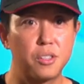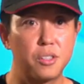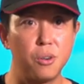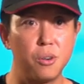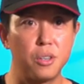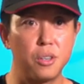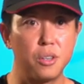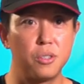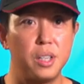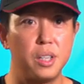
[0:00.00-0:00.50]
let's
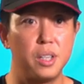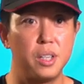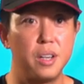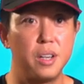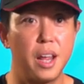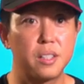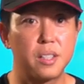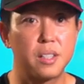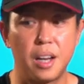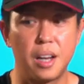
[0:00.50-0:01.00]
go on to the
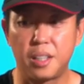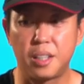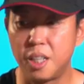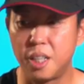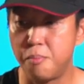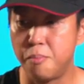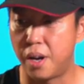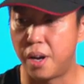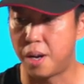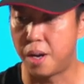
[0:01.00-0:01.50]
next
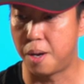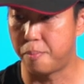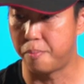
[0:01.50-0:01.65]
item.